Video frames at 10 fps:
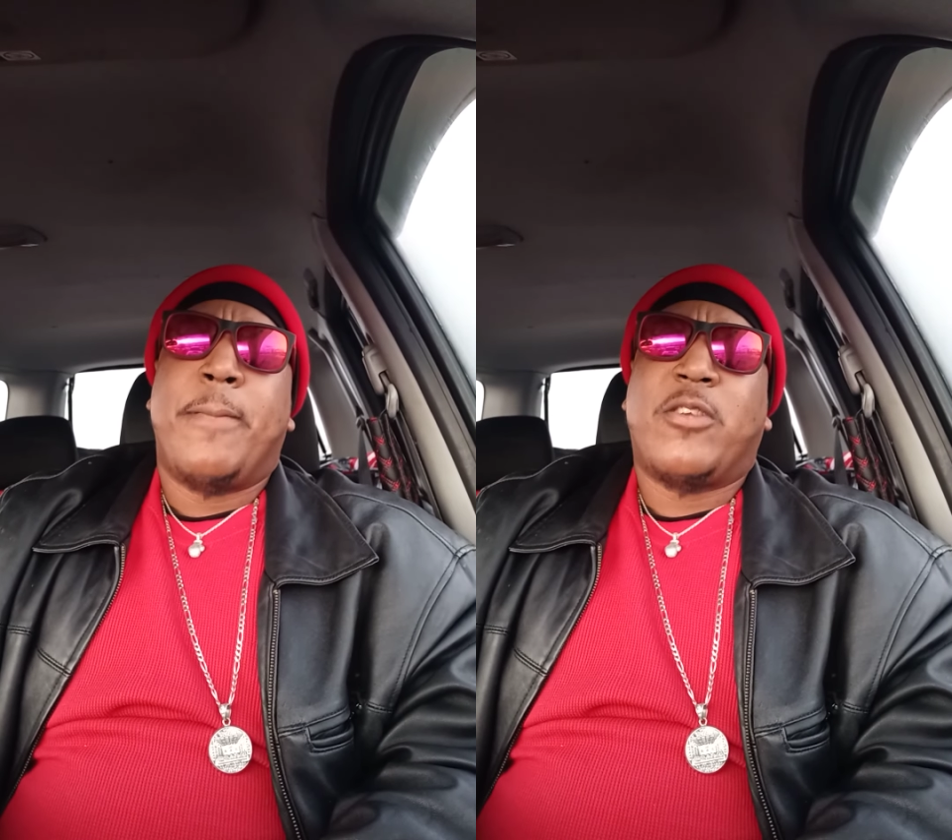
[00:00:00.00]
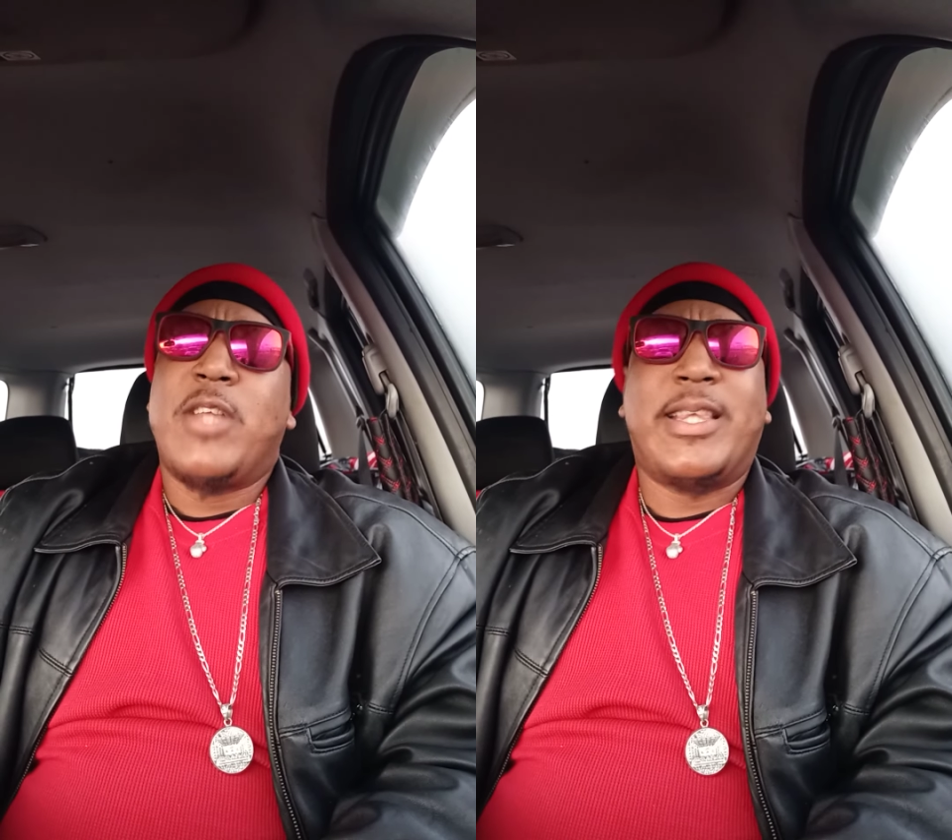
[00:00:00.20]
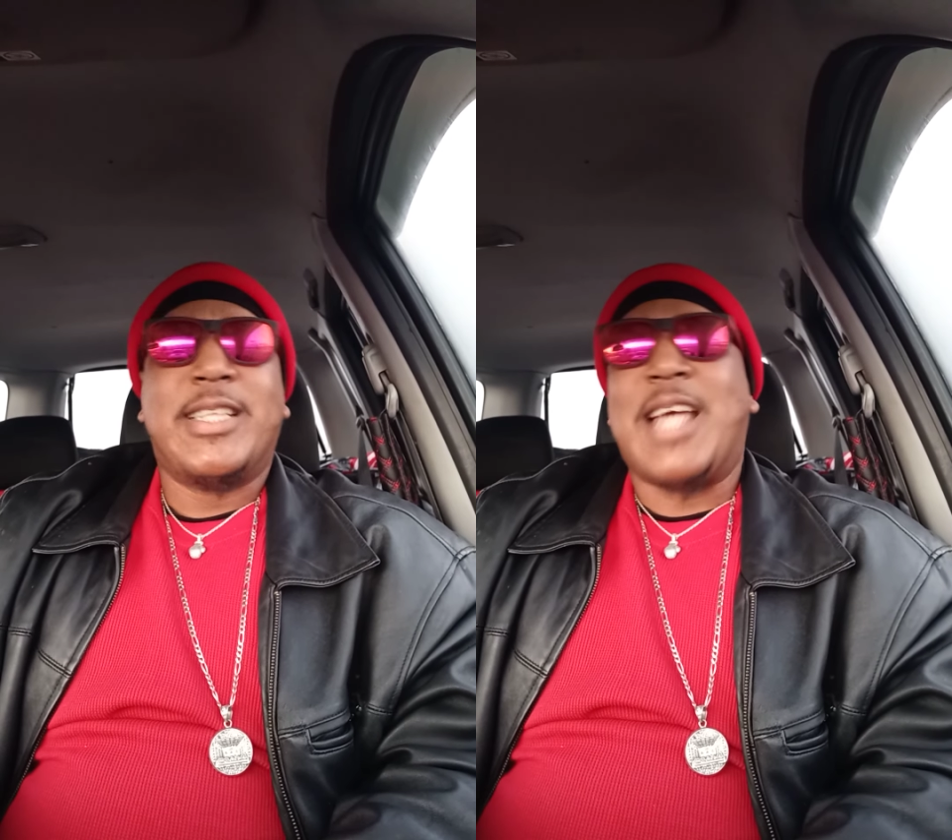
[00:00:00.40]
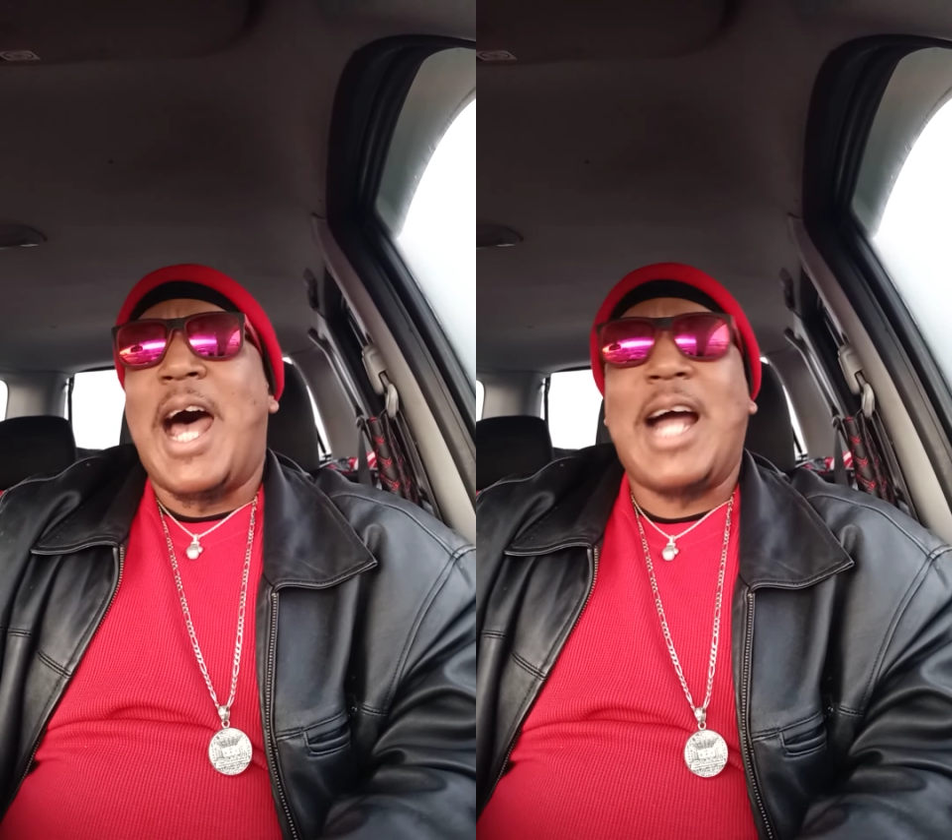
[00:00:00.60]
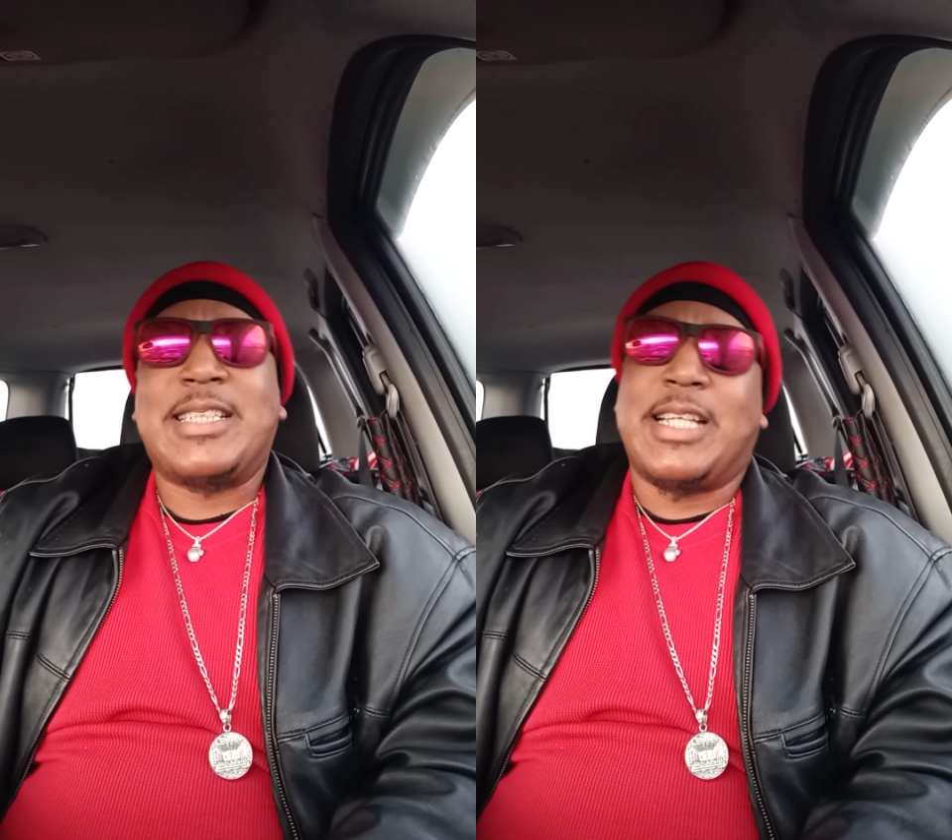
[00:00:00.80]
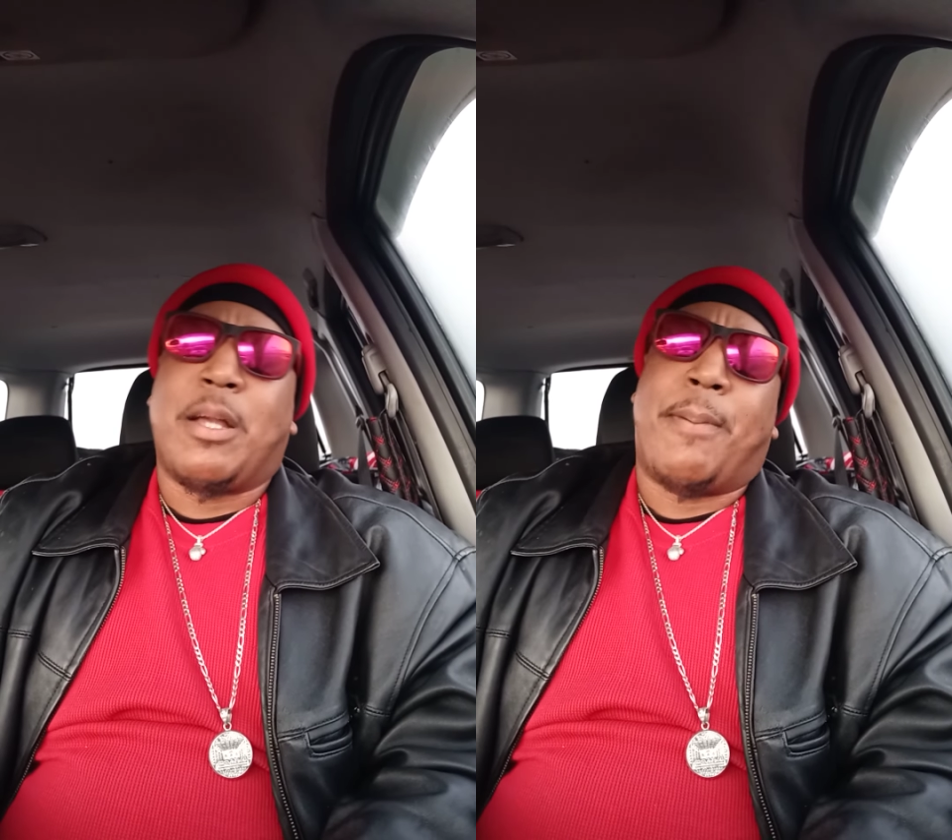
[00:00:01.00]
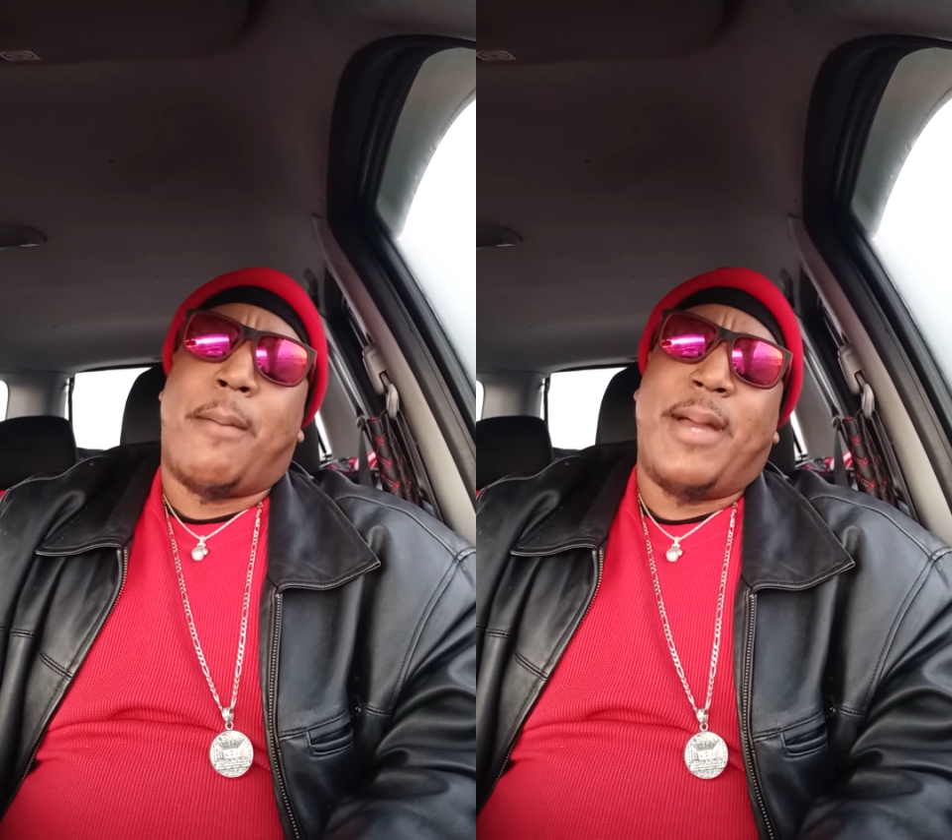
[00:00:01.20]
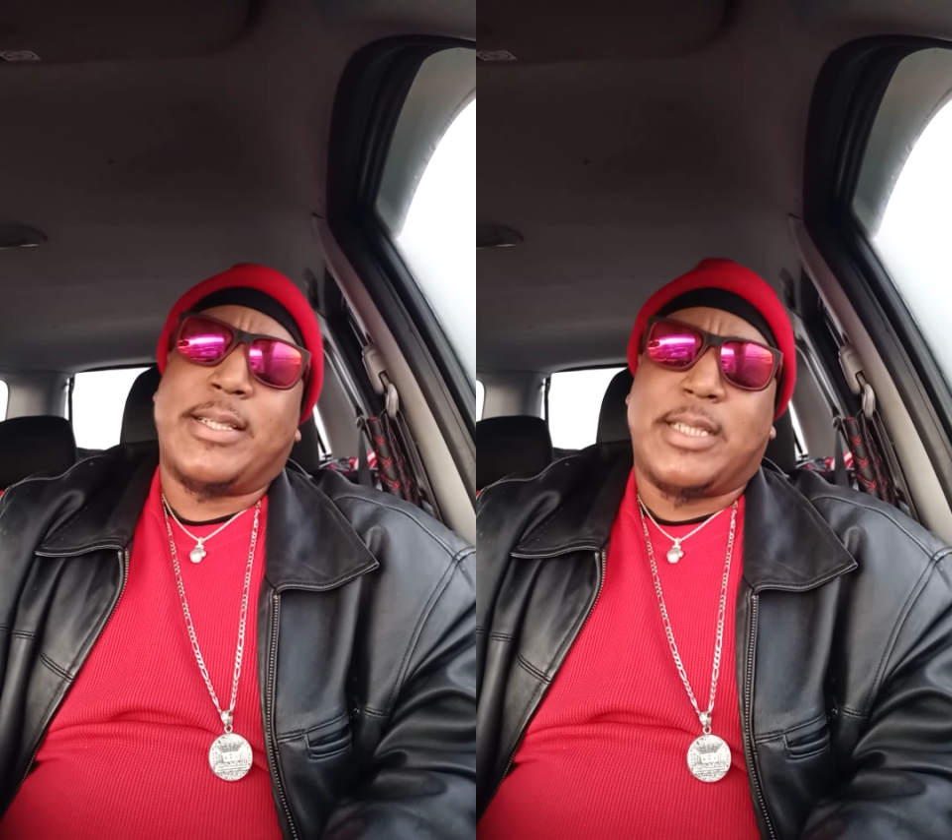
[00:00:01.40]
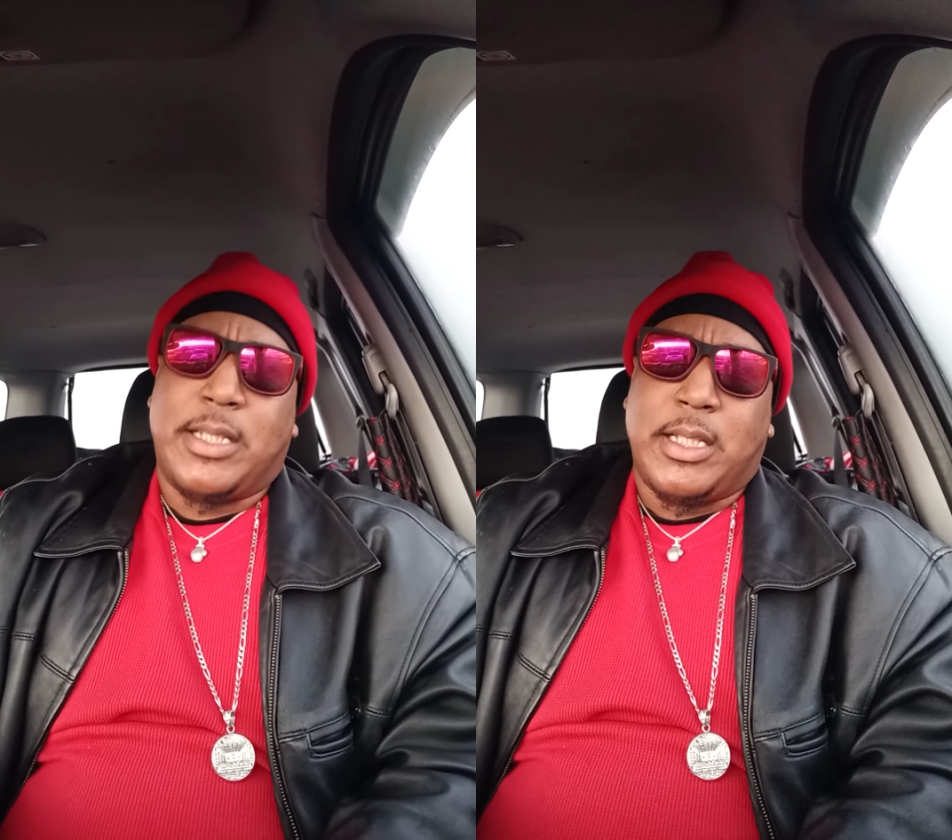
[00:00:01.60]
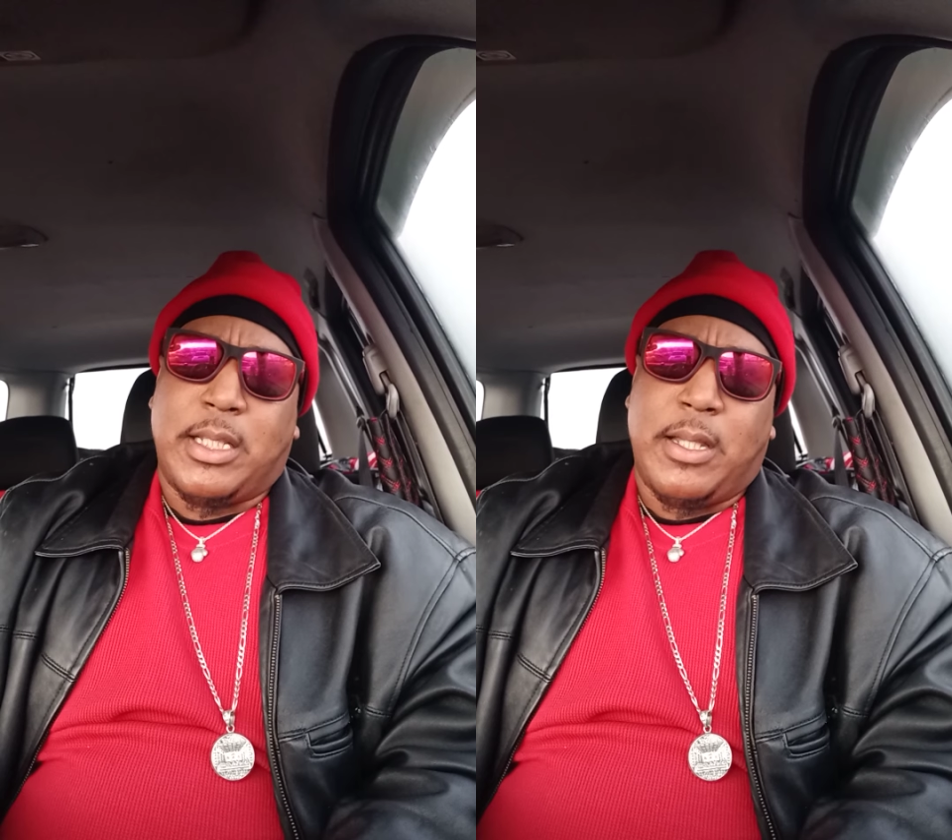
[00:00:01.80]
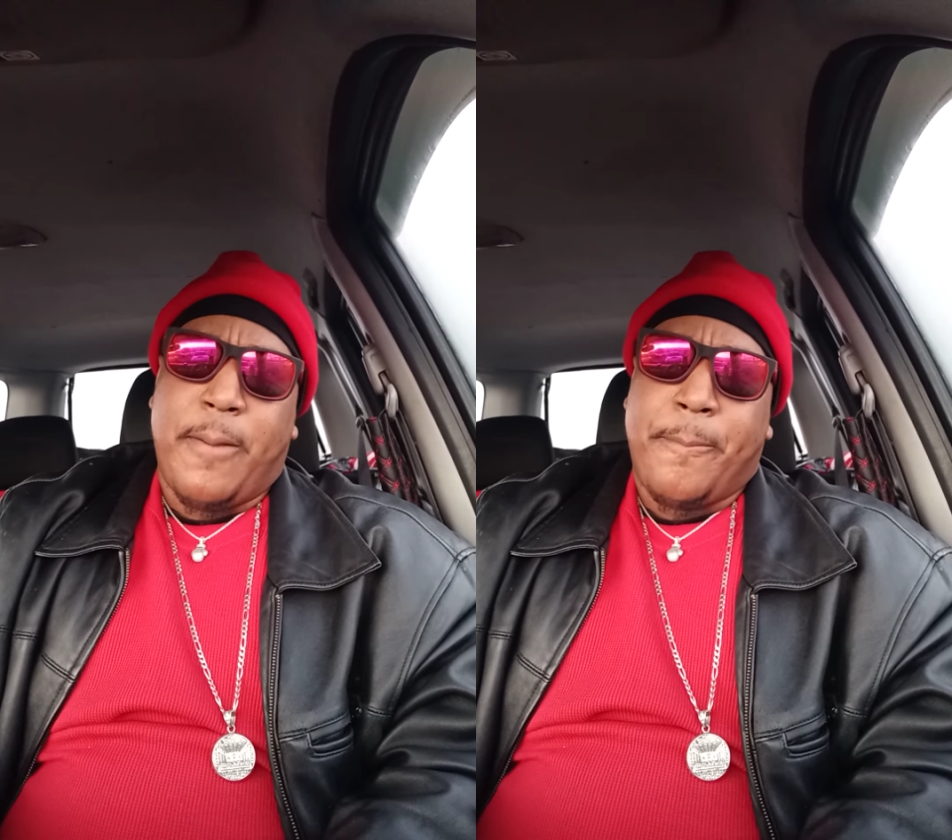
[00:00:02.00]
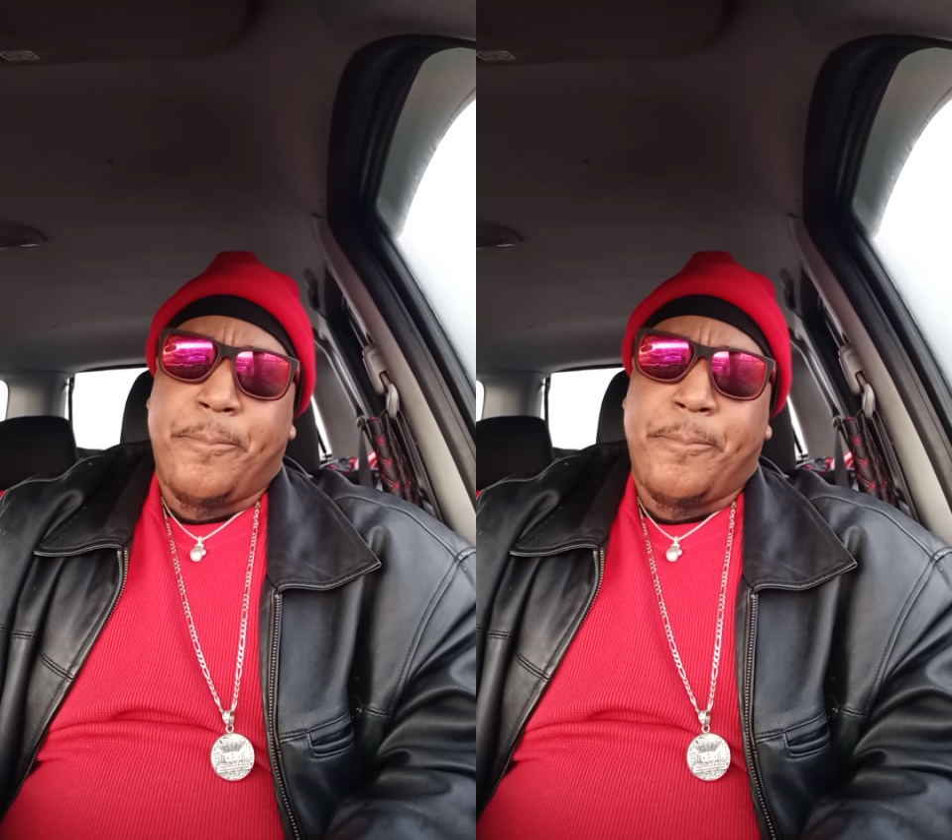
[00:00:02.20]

It's nothing toxic about masculinity.